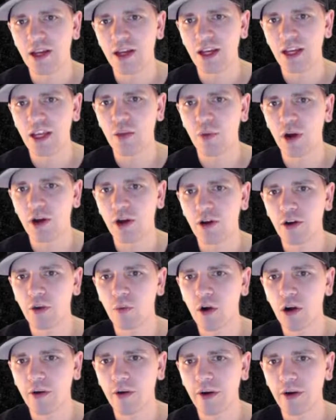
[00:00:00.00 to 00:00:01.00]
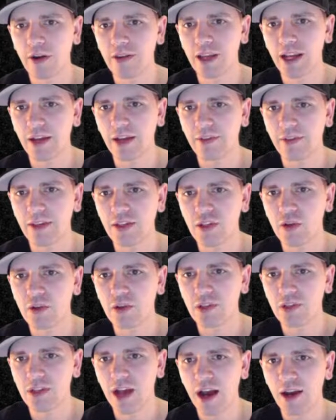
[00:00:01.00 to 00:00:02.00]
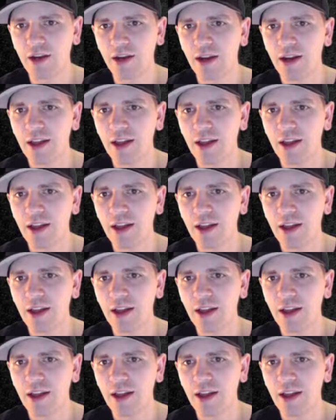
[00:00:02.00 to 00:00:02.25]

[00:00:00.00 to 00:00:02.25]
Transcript: He wanted her to walk around and take out this whole side.